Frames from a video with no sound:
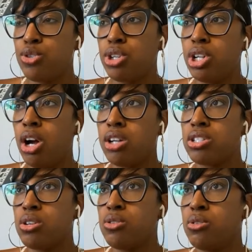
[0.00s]
You can
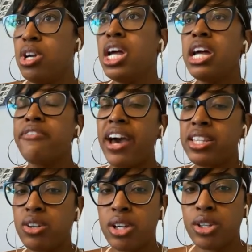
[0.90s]
also
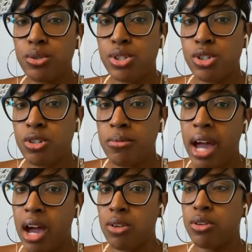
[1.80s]
find it on YouTube.
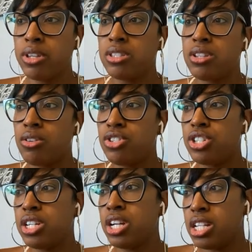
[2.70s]
How you can search
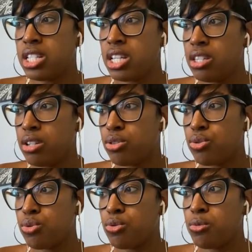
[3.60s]
it is either
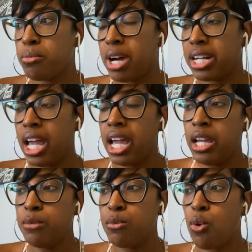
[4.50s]
through my
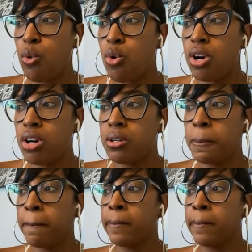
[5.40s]
name, or